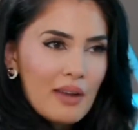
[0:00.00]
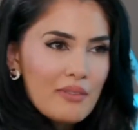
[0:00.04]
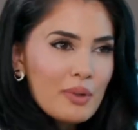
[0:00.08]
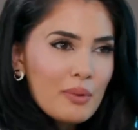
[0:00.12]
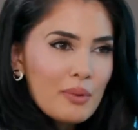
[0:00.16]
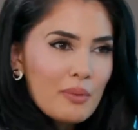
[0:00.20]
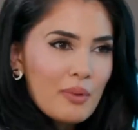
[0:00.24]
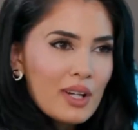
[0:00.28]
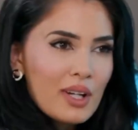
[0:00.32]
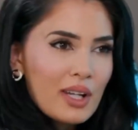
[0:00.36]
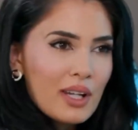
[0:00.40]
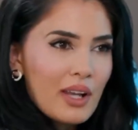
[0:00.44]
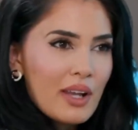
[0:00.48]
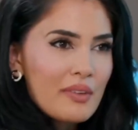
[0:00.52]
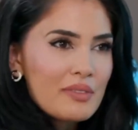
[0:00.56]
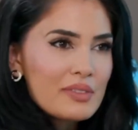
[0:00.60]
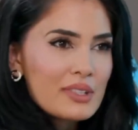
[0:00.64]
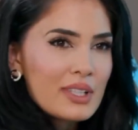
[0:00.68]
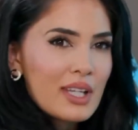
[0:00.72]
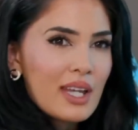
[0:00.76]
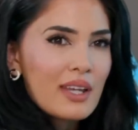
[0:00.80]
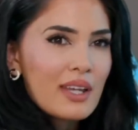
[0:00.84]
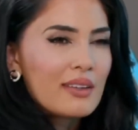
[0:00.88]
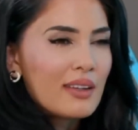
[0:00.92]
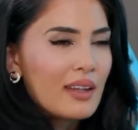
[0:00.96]
having one life
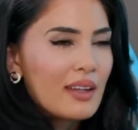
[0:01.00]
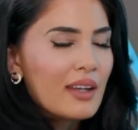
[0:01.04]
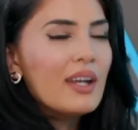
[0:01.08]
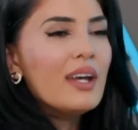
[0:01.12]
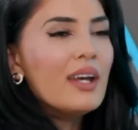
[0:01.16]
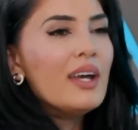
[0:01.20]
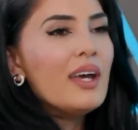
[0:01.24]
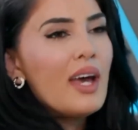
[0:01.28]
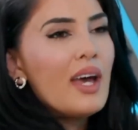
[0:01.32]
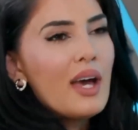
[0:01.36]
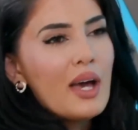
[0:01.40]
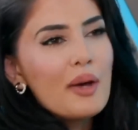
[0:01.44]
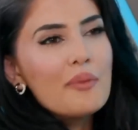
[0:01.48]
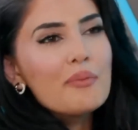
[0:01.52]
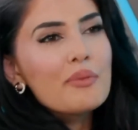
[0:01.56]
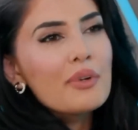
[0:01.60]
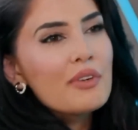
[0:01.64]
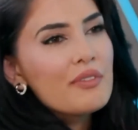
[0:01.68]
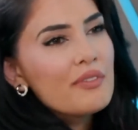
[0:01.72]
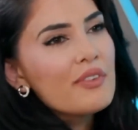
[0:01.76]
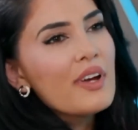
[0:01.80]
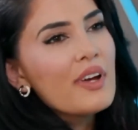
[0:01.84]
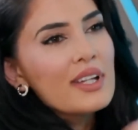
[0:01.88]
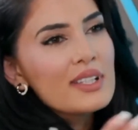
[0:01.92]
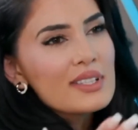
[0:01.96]
together
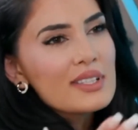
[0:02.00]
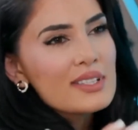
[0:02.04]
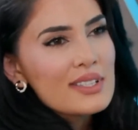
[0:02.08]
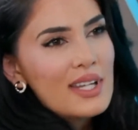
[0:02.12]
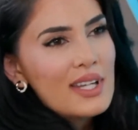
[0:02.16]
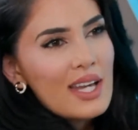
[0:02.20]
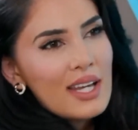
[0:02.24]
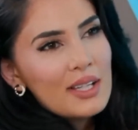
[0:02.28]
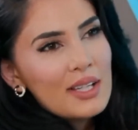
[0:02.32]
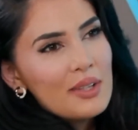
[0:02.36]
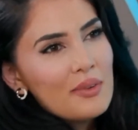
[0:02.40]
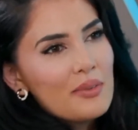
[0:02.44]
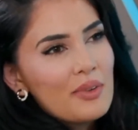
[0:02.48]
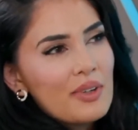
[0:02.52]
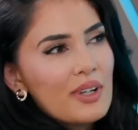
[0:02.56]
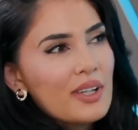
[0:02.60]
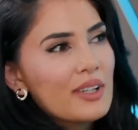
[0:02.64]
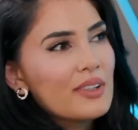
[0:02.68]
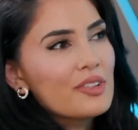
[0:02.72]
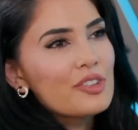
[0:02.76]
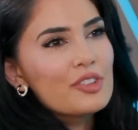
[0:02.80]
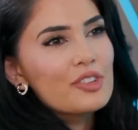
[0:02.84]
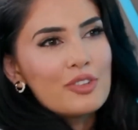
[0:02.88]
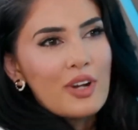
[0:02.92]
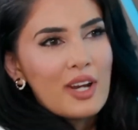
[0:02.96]
prevents
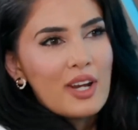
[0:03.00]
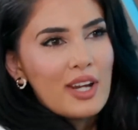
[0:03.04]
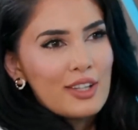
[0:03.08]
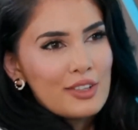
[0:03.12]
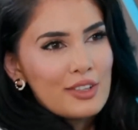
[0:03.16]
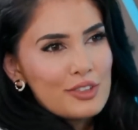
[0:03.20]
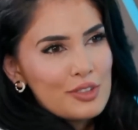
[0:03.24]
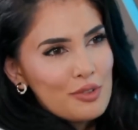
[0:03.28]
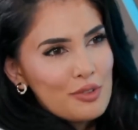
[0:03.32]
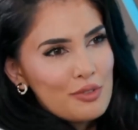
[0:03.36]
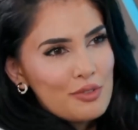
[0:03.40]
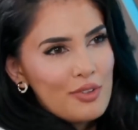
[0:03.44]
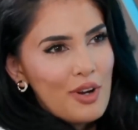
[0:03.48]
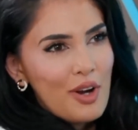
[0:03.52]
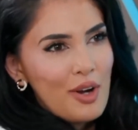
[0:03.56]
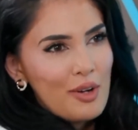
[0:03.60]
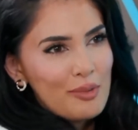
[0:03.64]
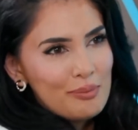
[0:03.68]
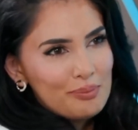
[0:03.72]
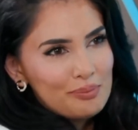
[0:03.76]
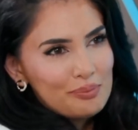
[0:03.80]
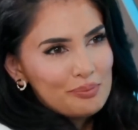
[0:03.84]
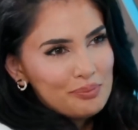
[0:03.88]
anyone straying too far.